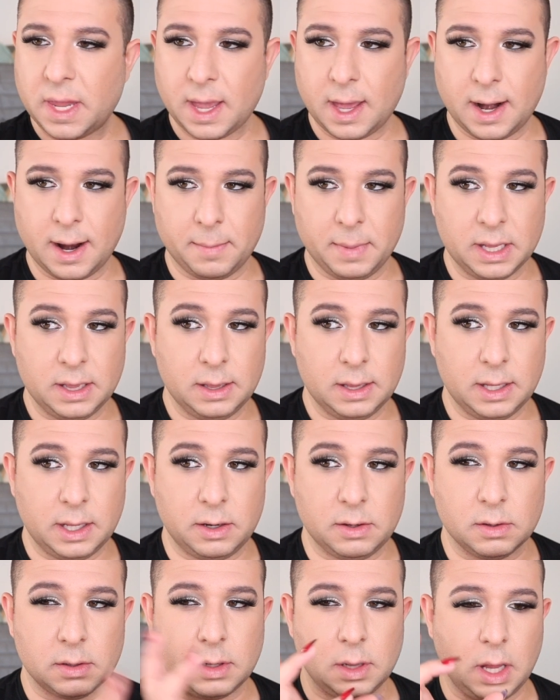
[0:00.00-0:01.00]
And I'm a
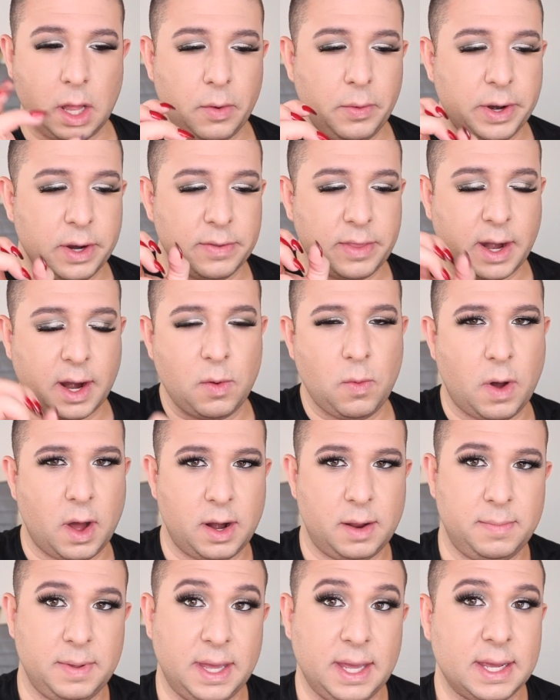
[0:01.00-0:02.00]
little glowier than I want
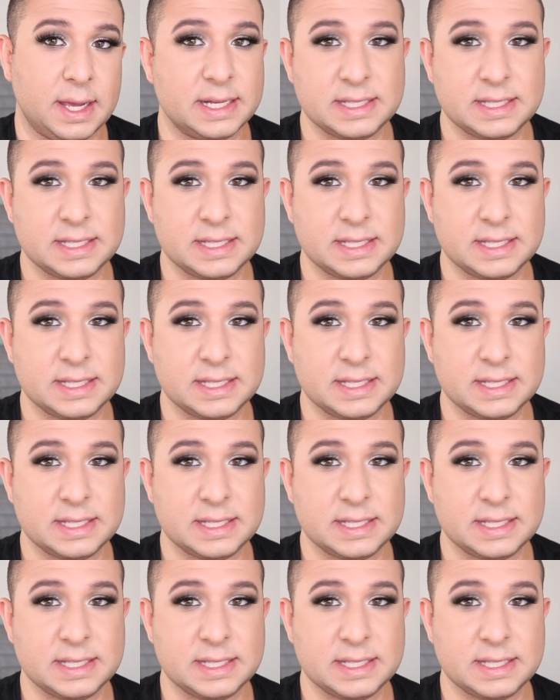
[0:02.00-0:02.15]
to be.